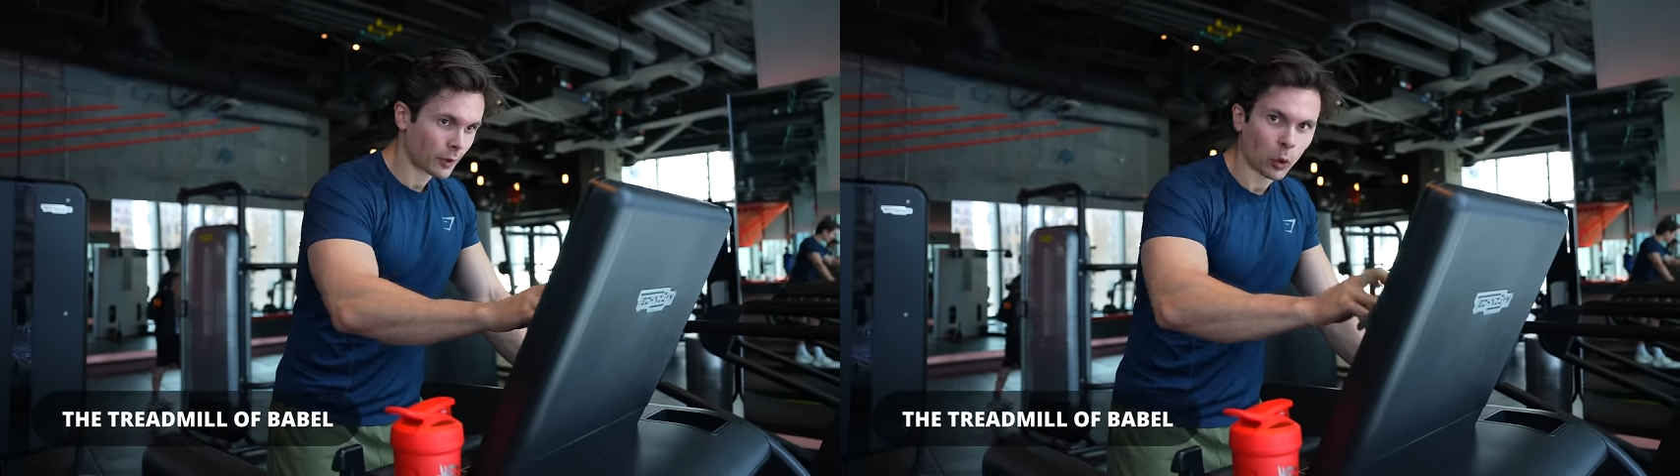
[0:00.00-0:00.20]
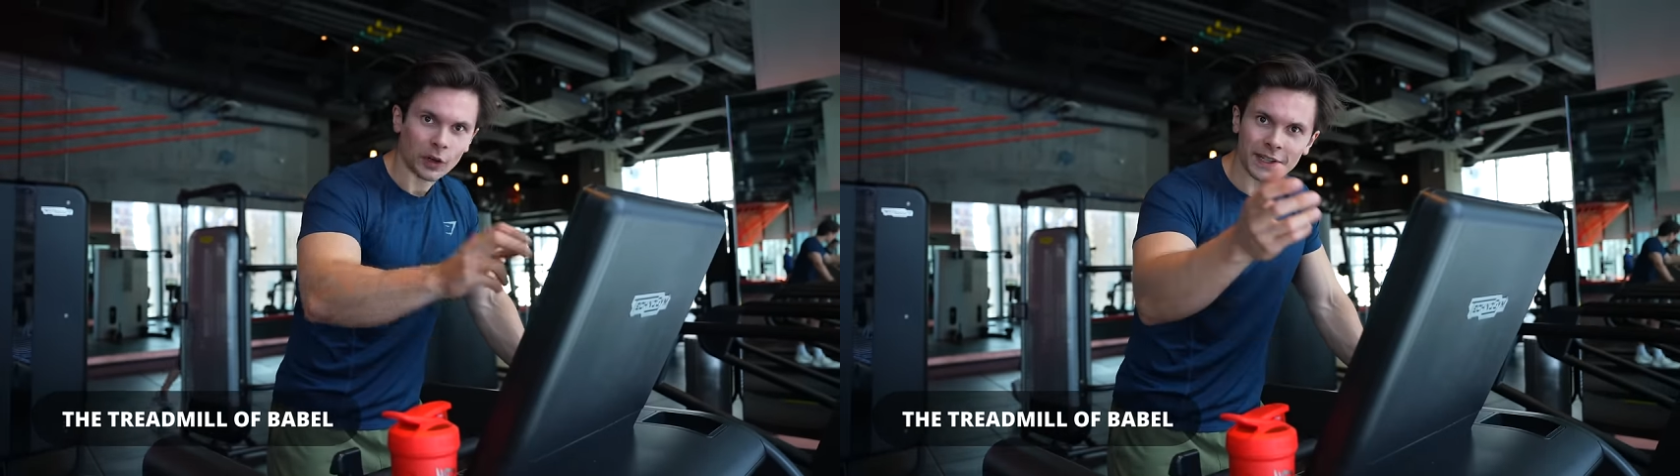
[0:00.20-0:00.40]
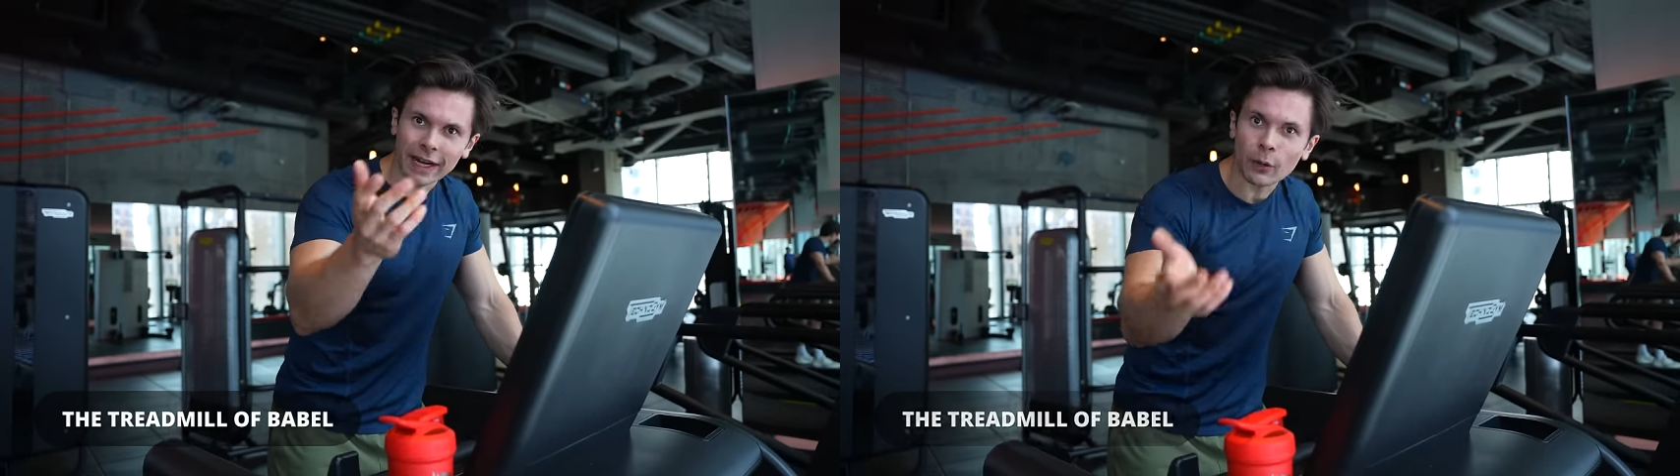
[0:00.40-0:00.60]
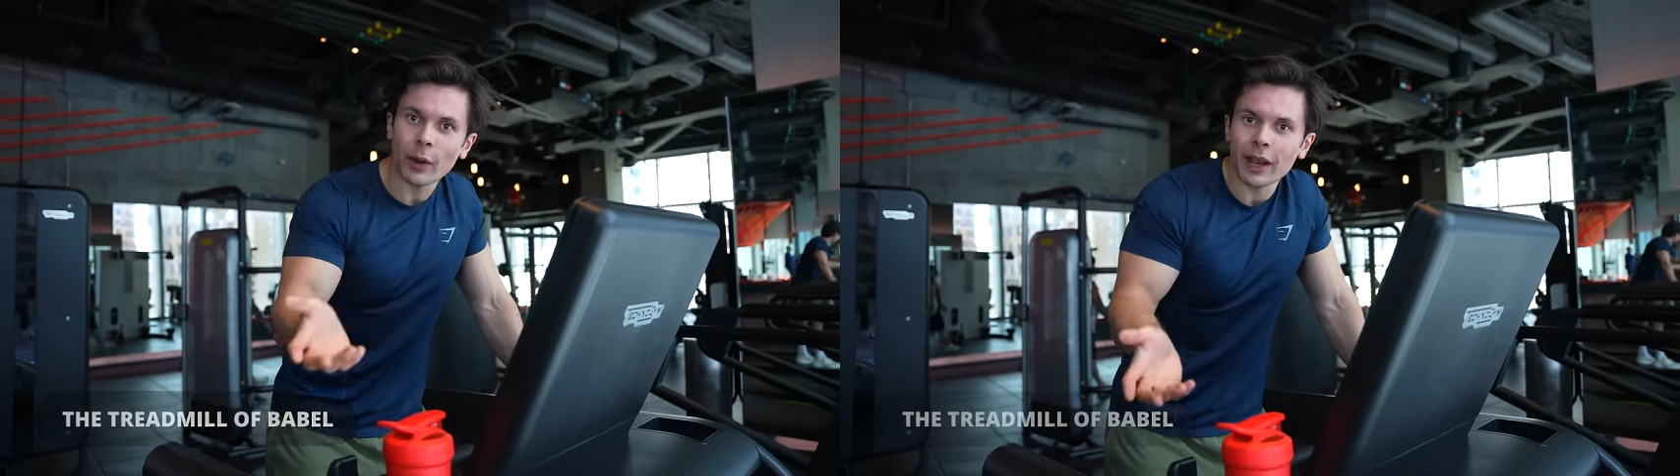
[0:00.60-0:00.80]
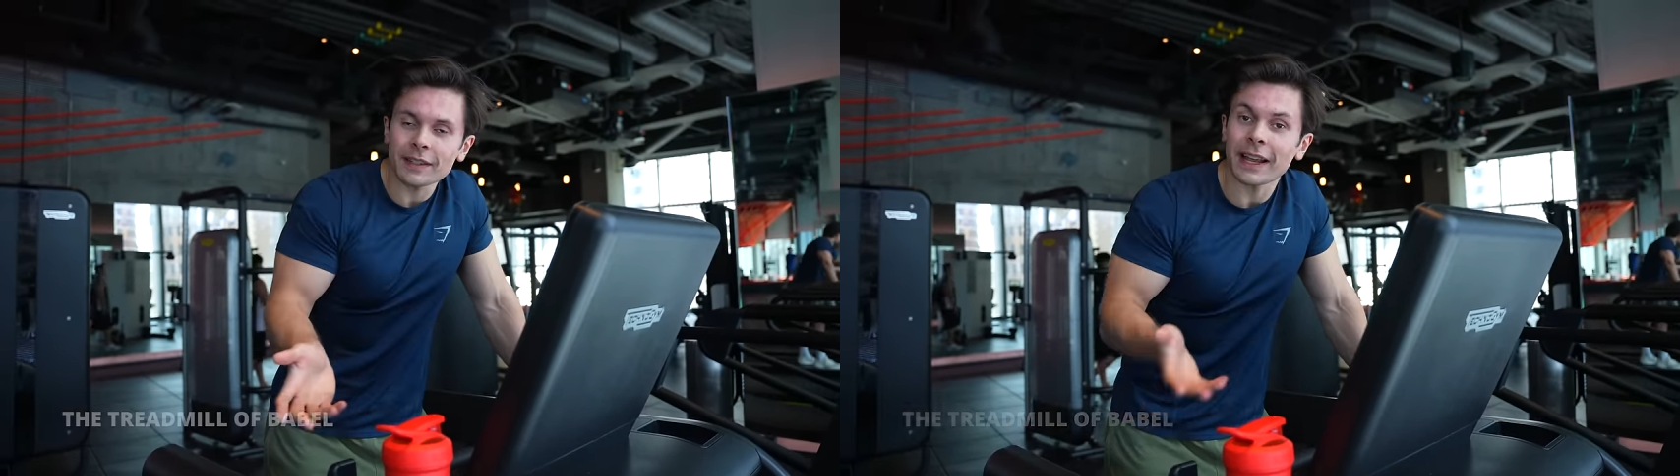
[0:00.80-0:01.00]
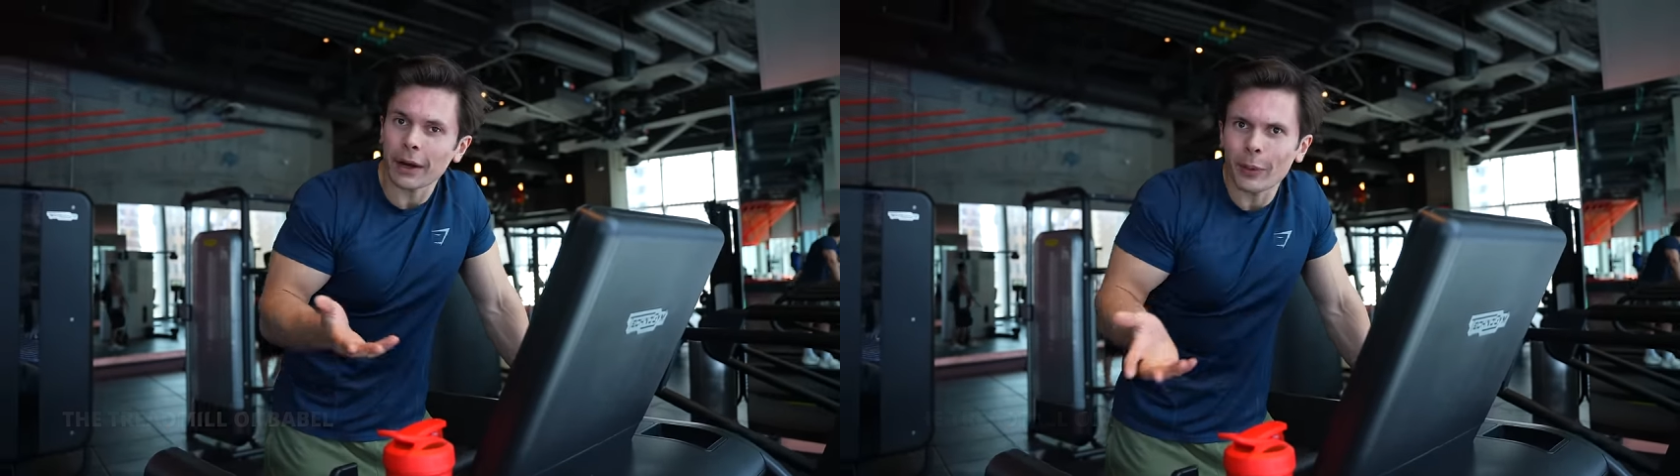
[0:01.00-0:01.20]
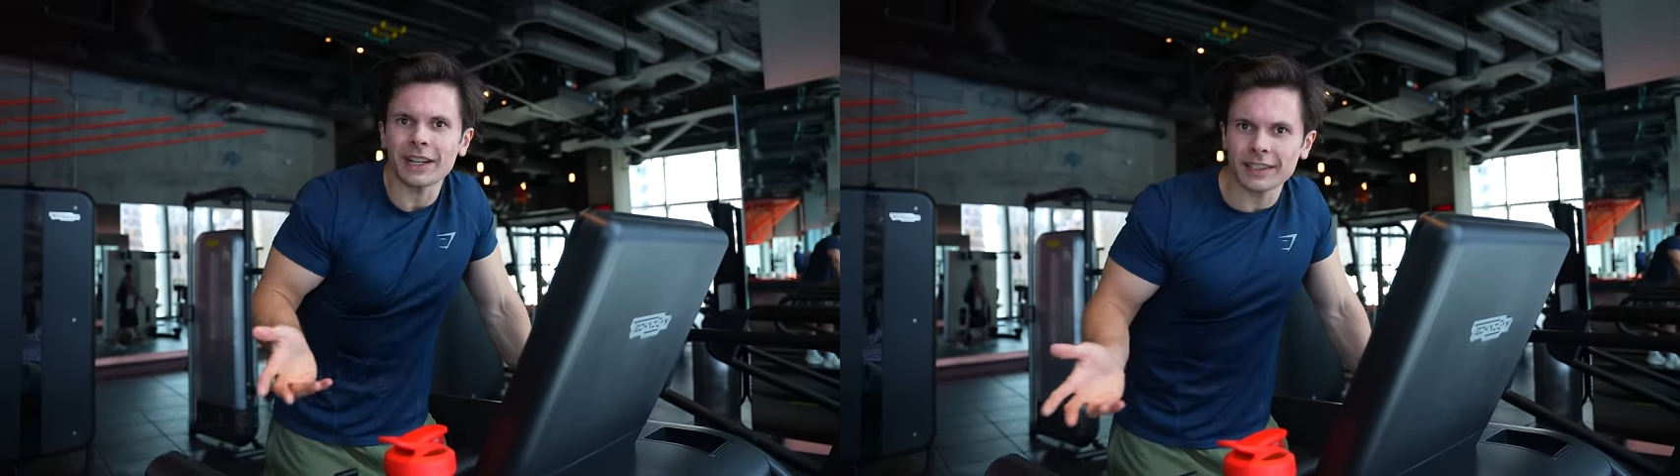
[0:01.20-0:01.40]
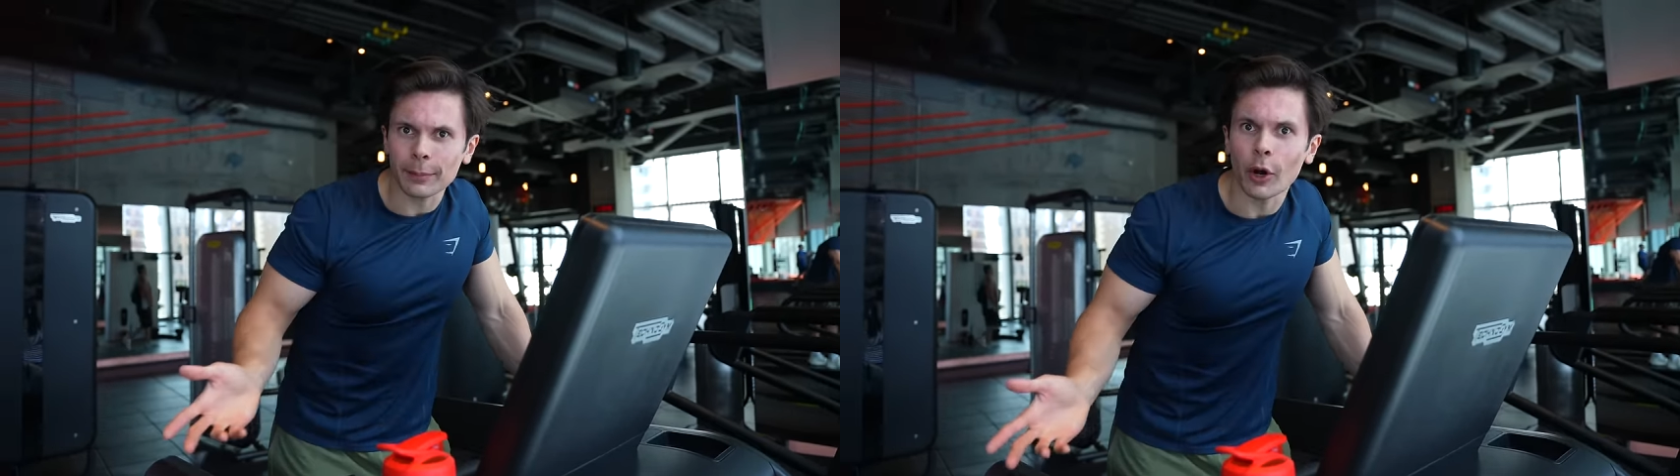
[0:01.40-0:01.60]
Or is that a way to
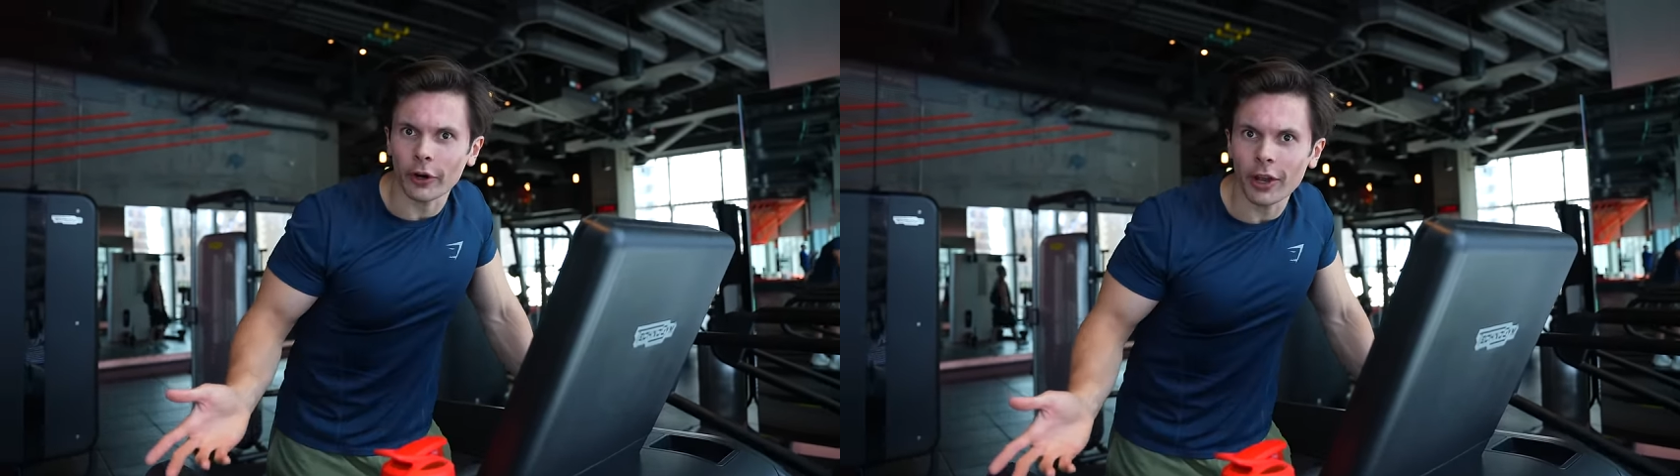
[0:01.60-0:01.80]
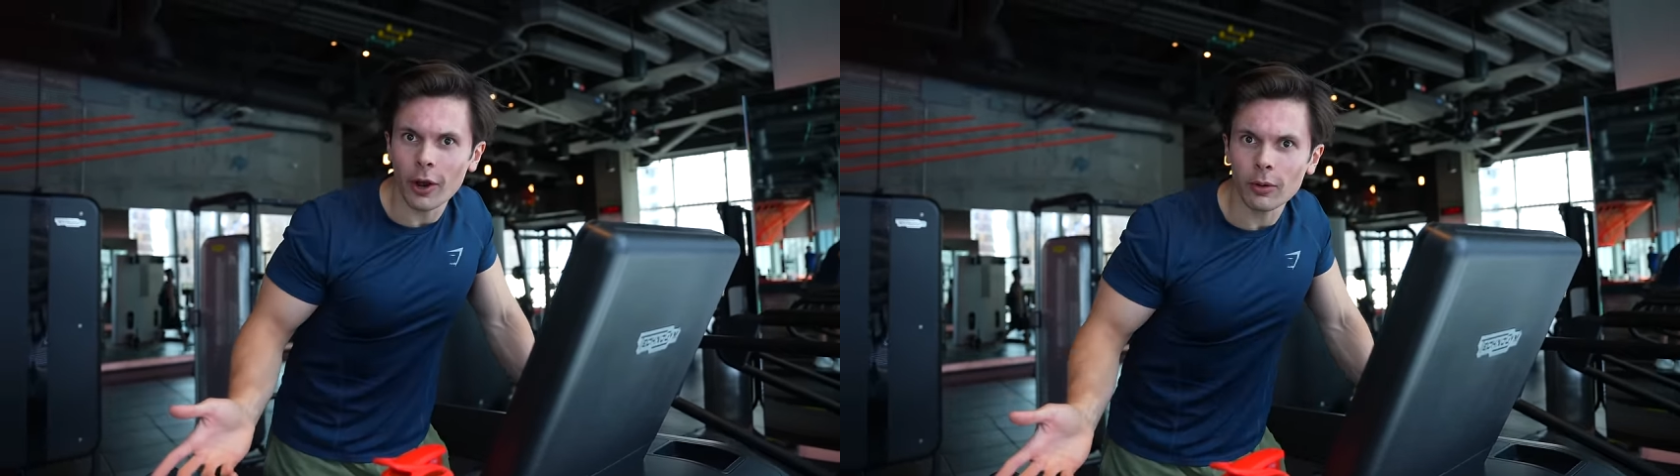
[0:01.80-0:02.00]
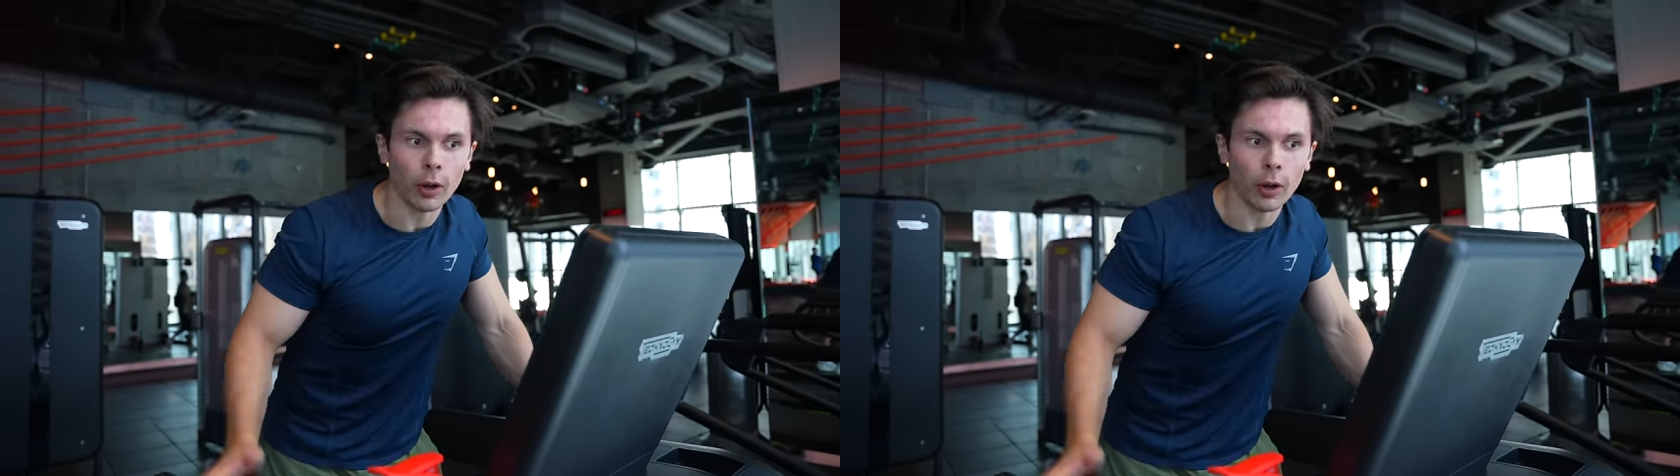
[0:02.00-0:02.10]
skip cardio?